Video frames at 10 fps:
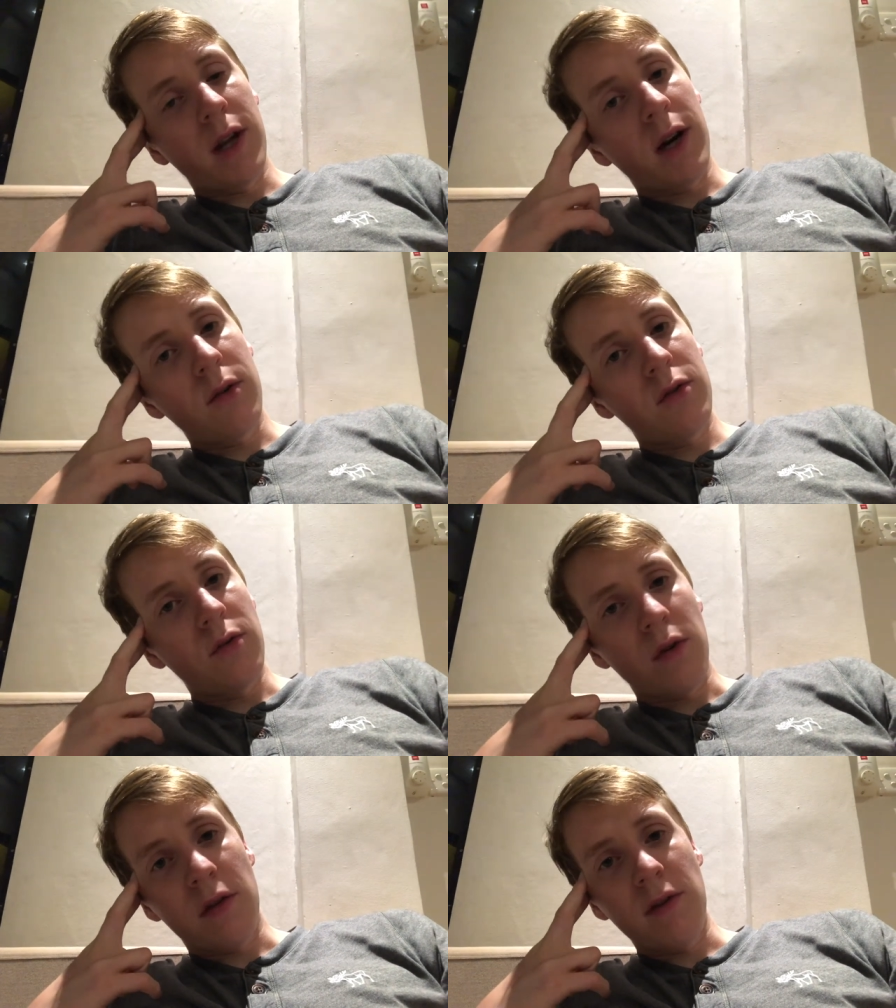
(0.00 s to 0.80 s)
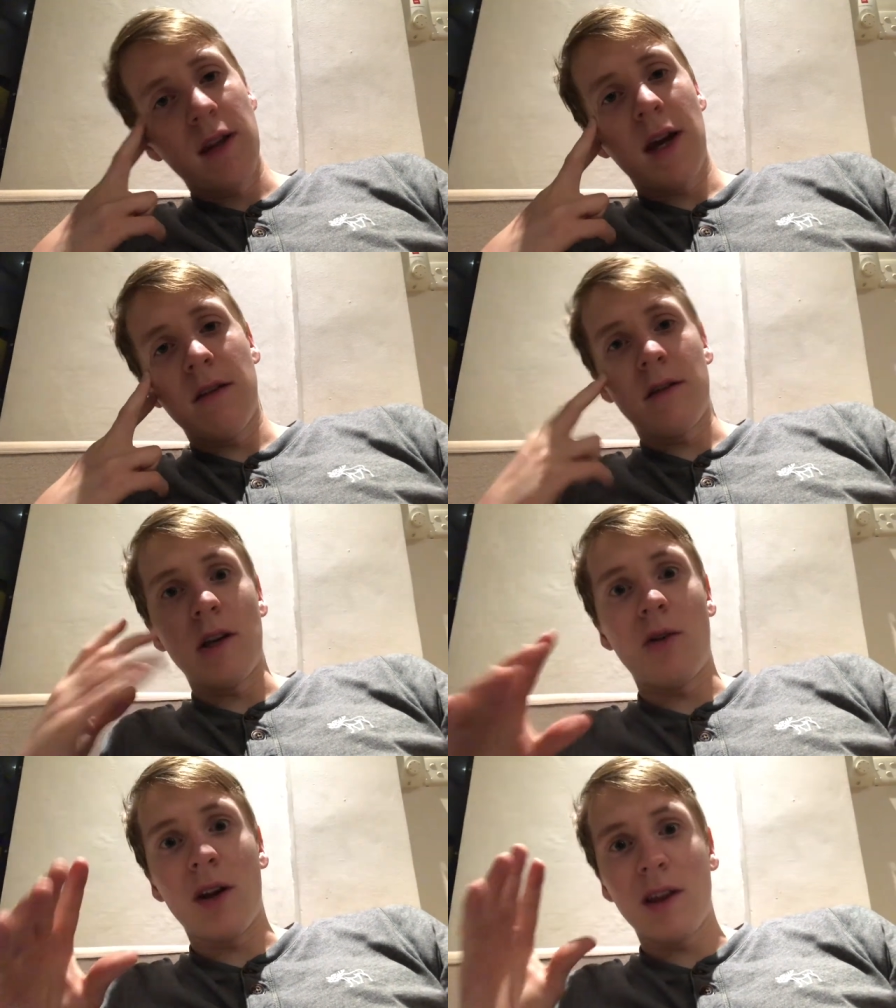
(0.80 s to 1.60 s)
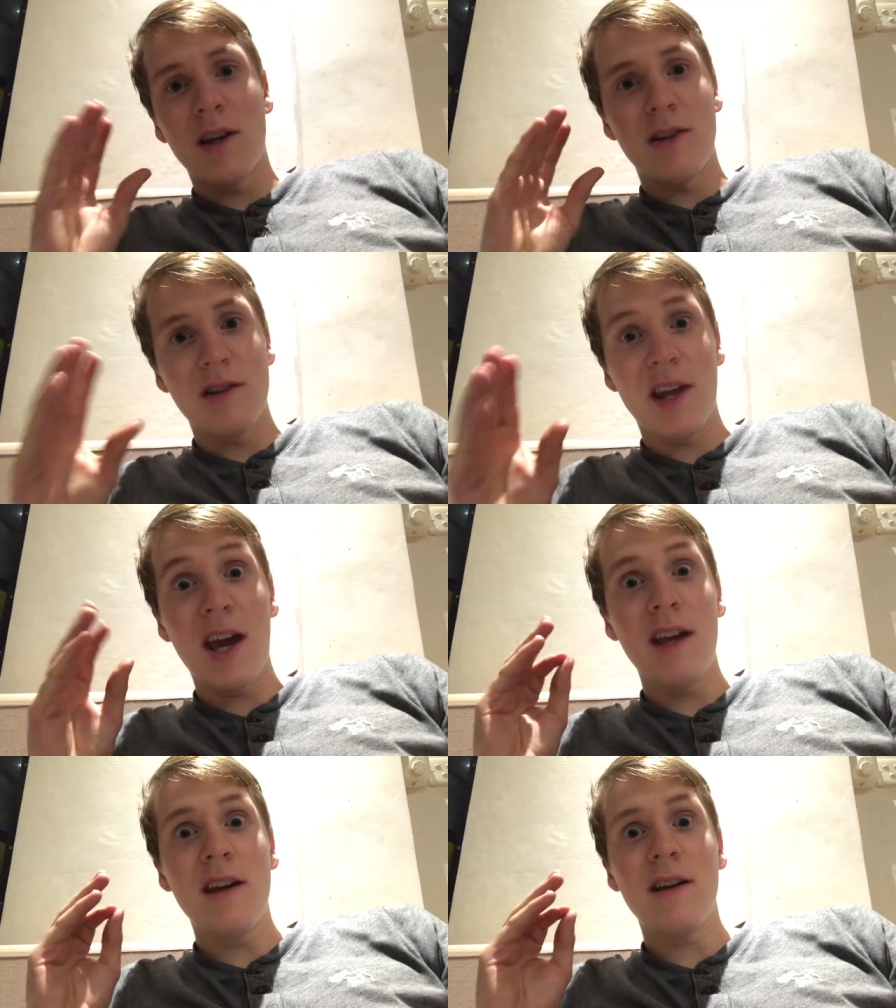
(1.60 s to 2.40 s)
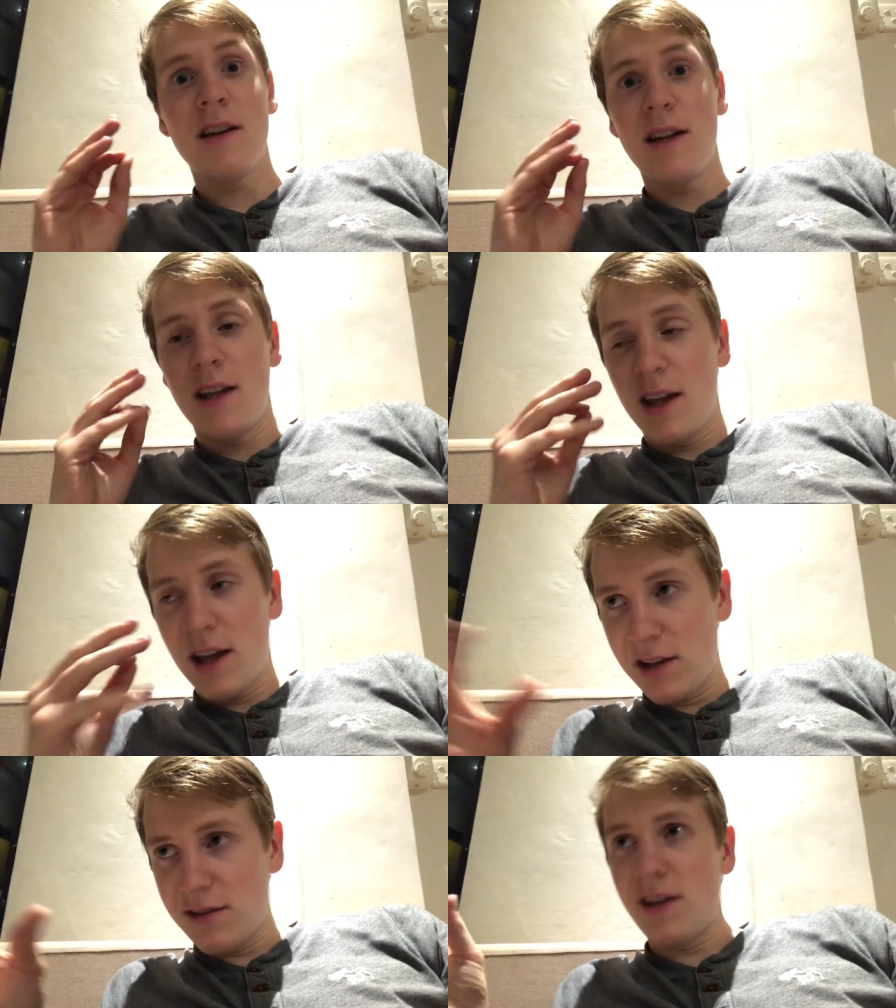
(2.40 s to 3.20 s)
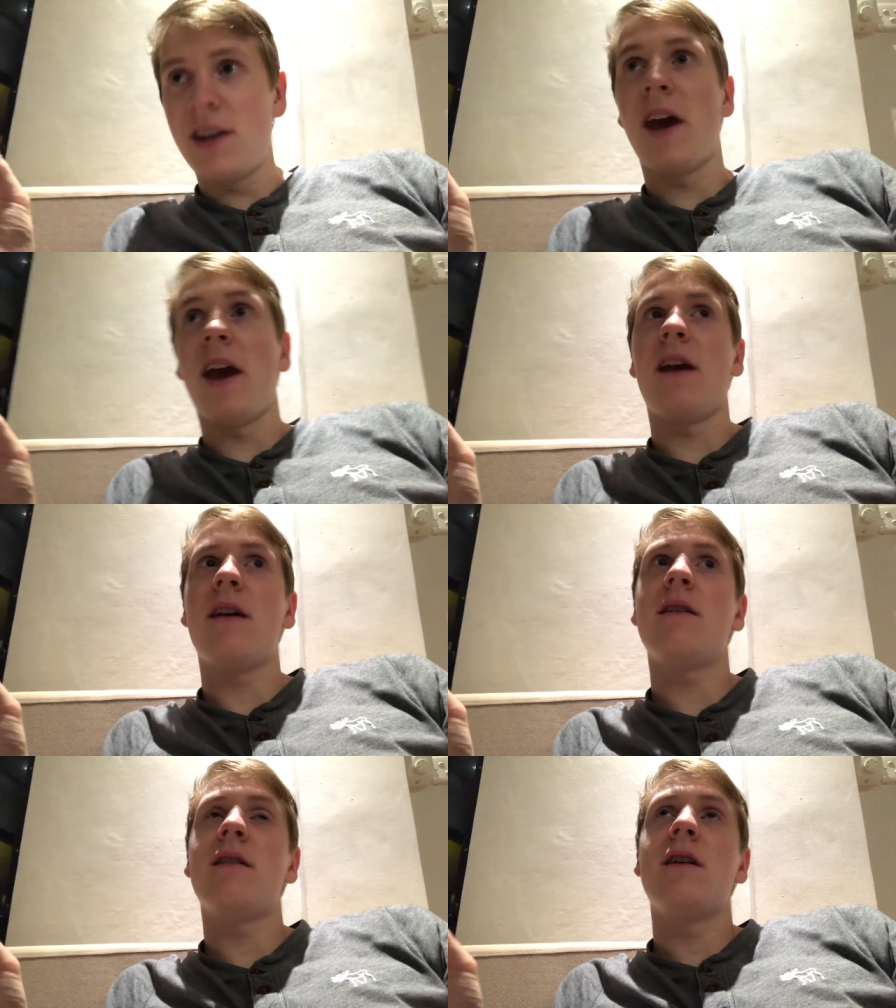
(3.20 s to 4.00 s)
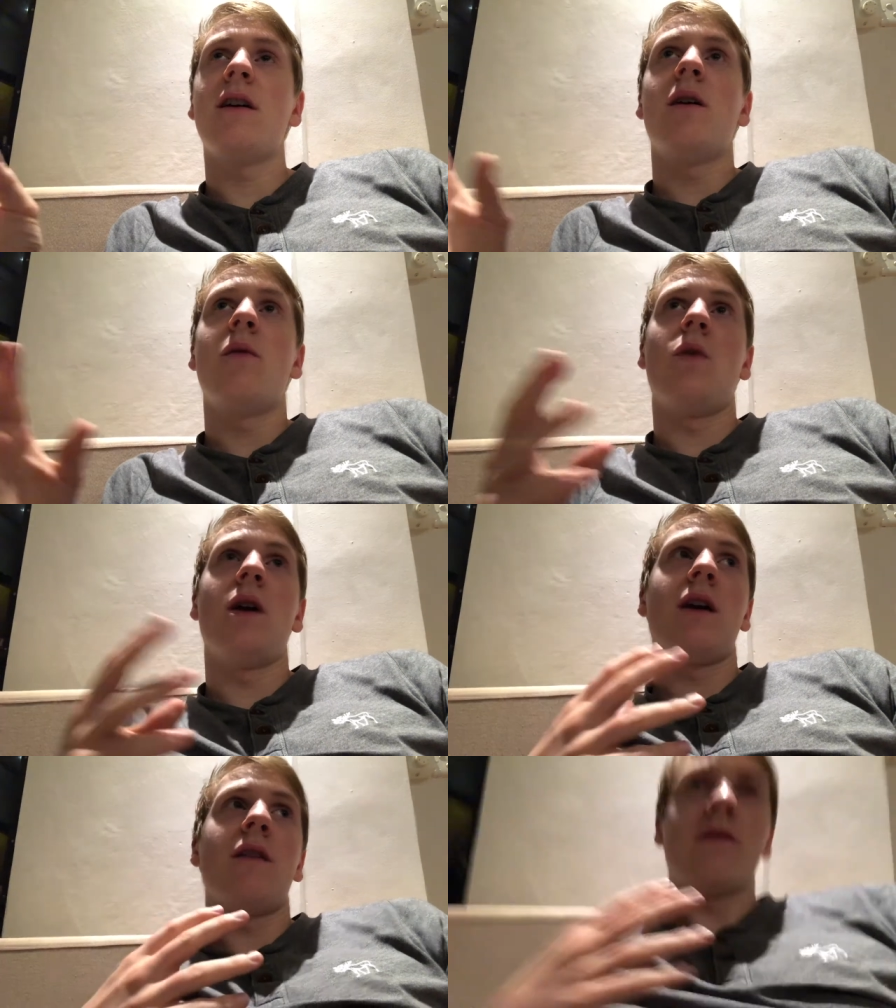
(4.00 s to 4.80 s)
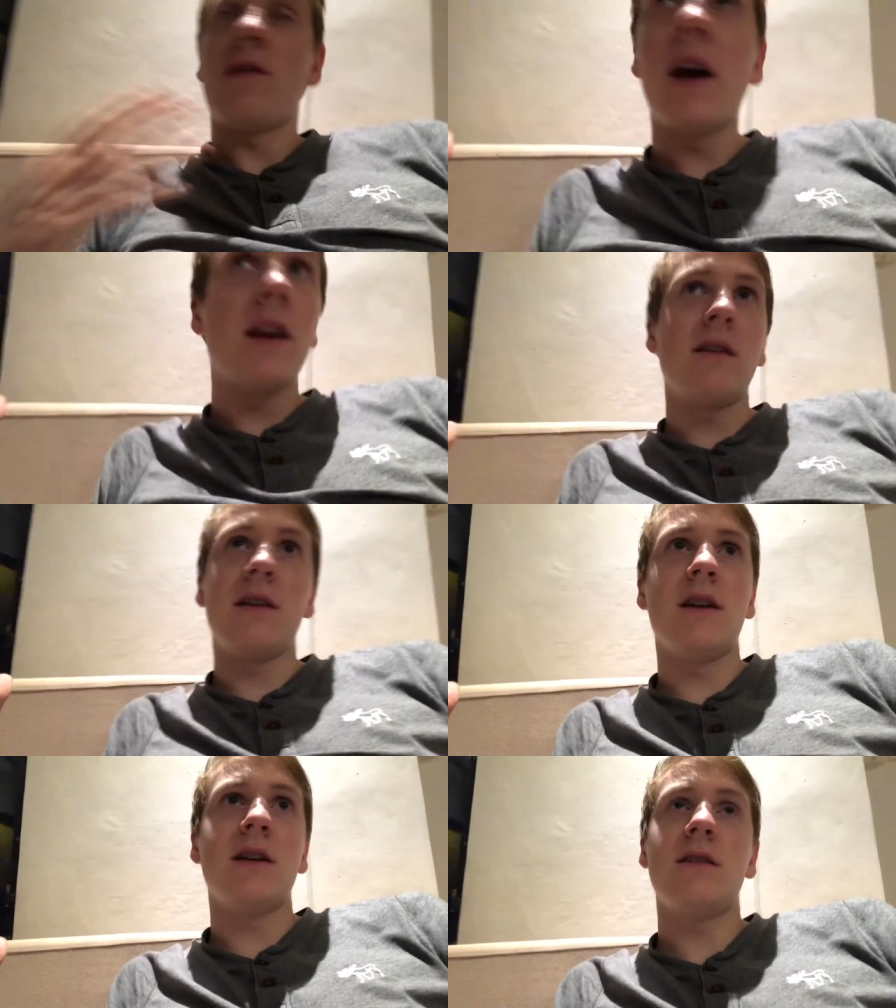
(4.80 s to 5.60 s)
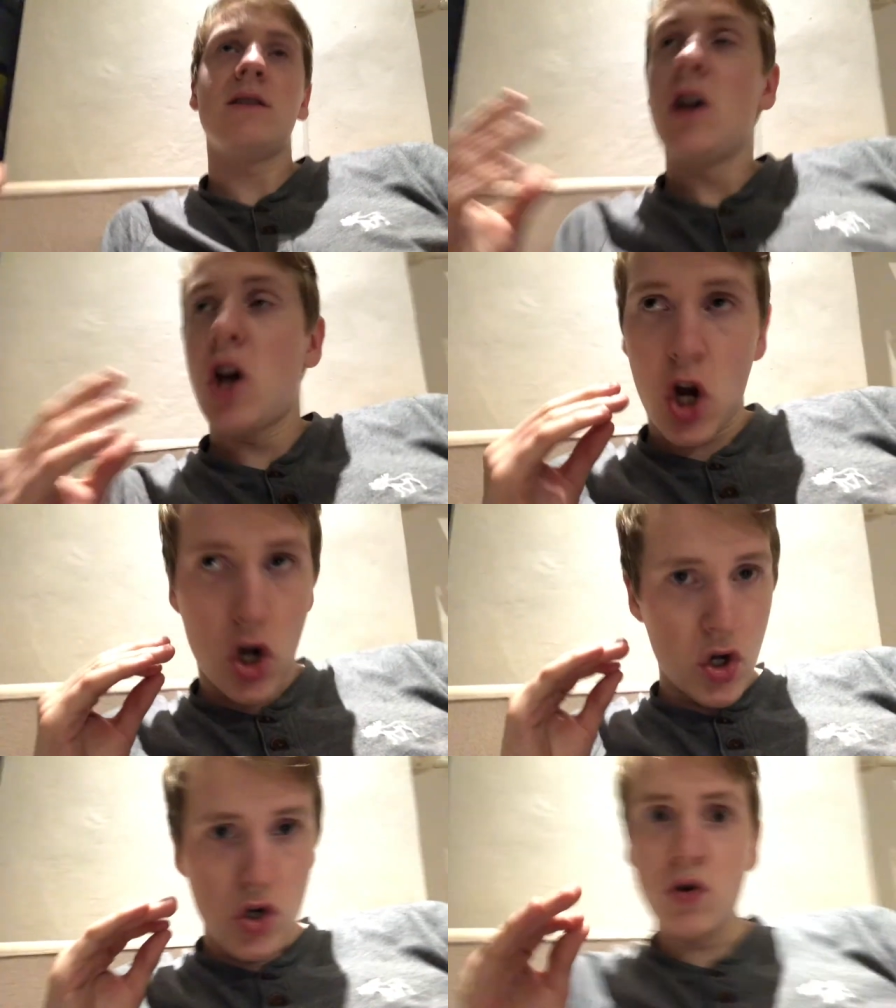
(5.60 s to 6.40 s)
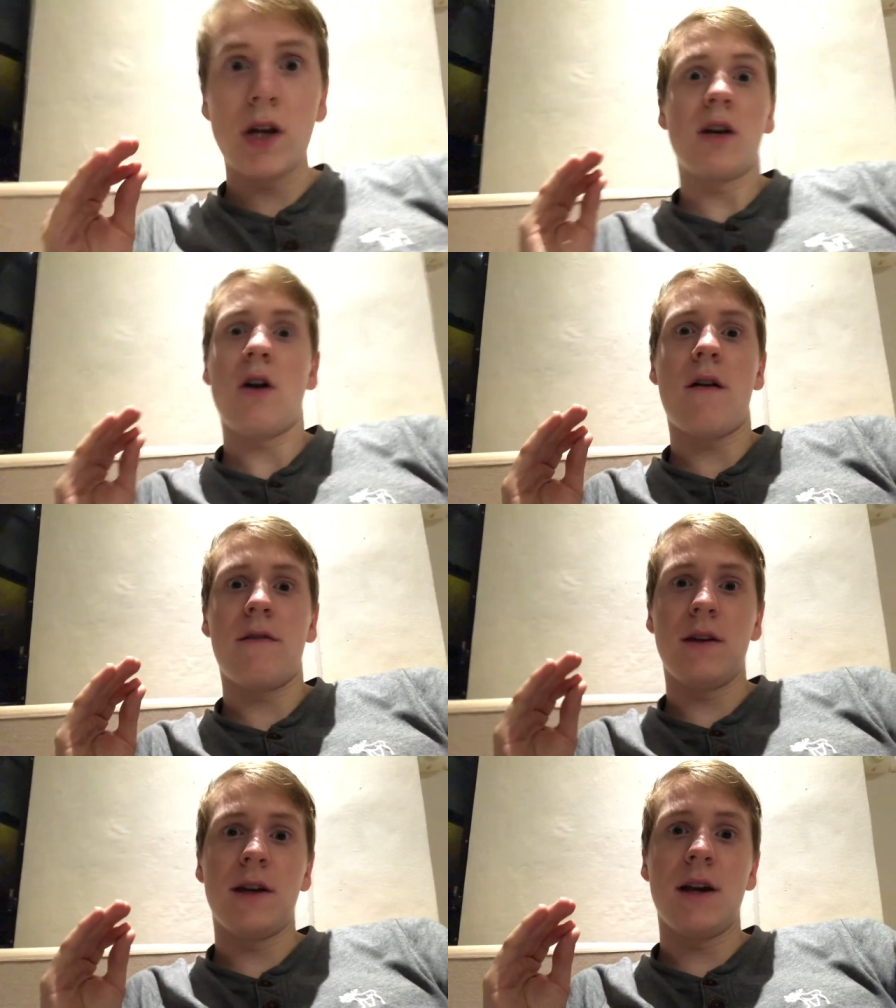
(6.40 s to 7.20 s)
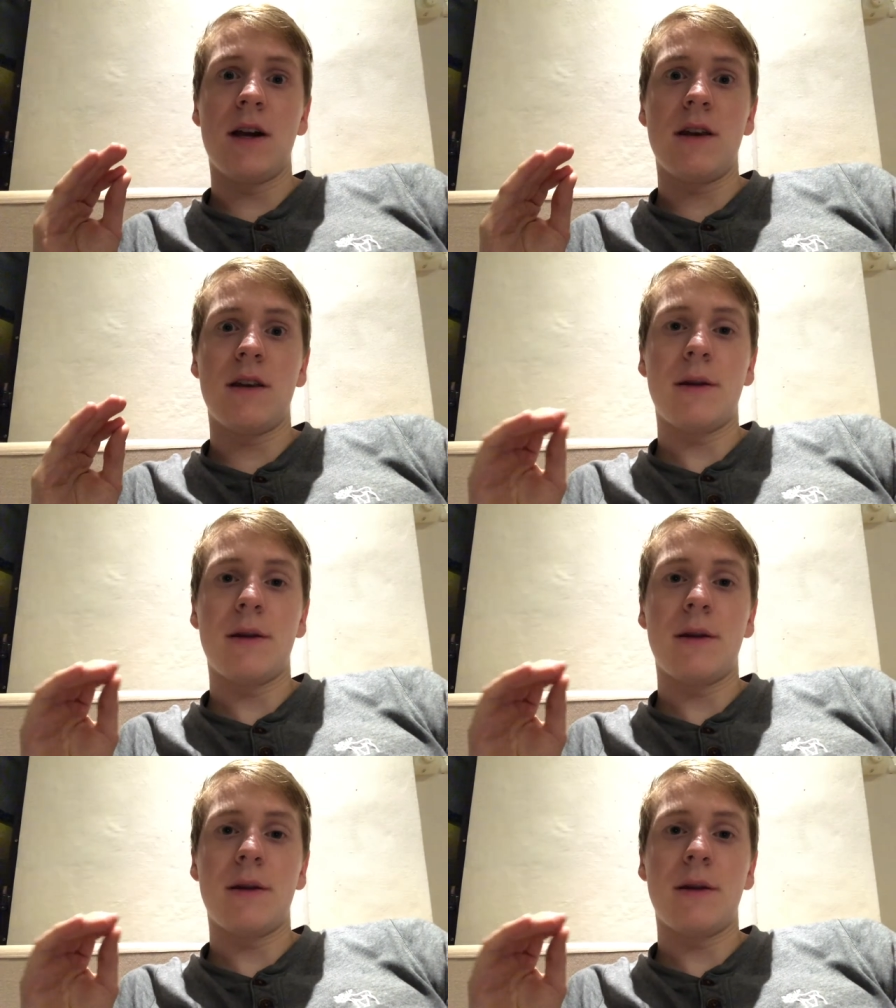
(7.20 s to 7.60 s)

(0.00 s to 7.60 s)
now two or three days, knowing that today is the day we can finally drink coffee again.